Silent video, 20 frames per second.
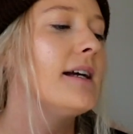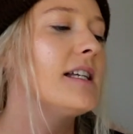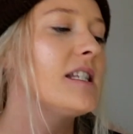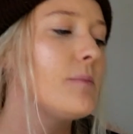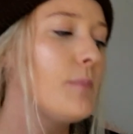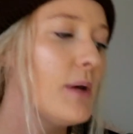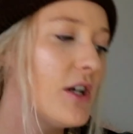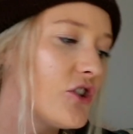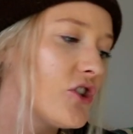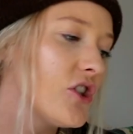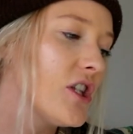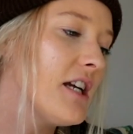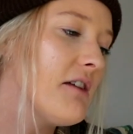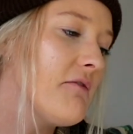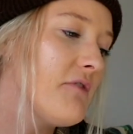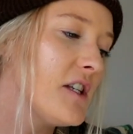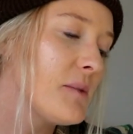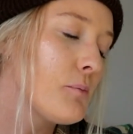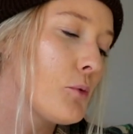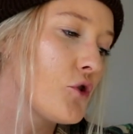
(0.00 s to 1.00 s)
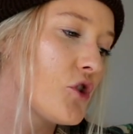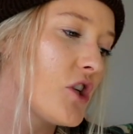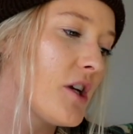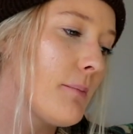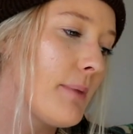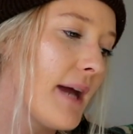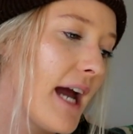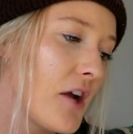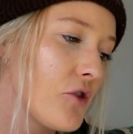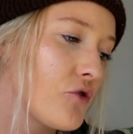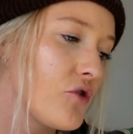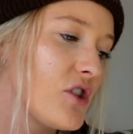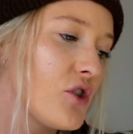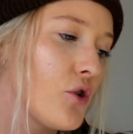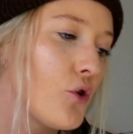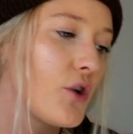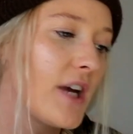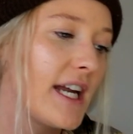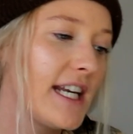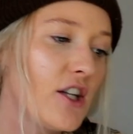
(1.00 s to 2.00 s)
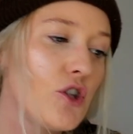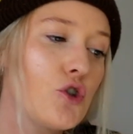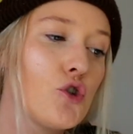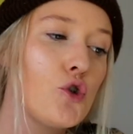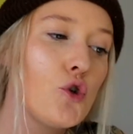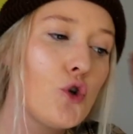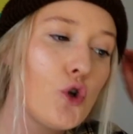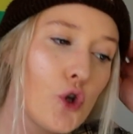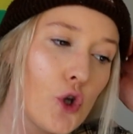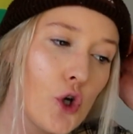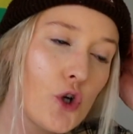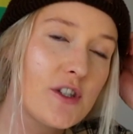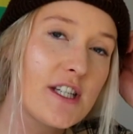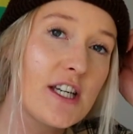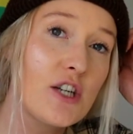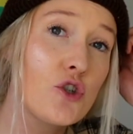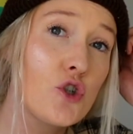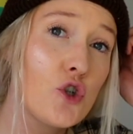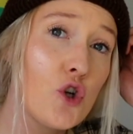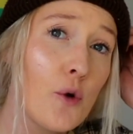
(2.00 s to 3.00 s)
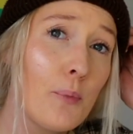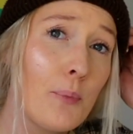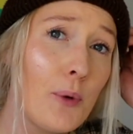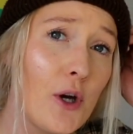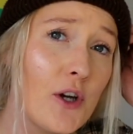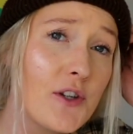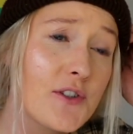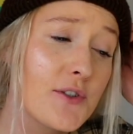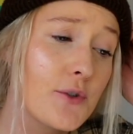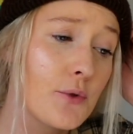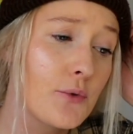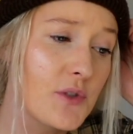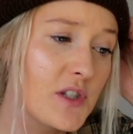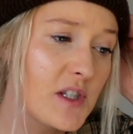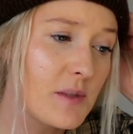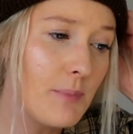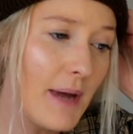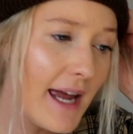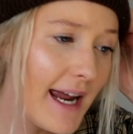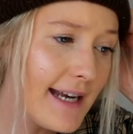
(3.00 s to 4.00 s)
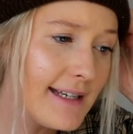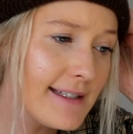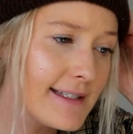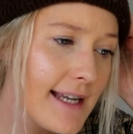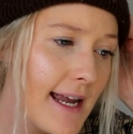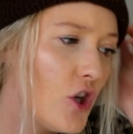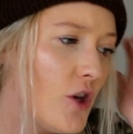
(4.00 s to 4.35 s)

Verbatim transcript: especially if he's pushing boundaries or getting too close into your personal space.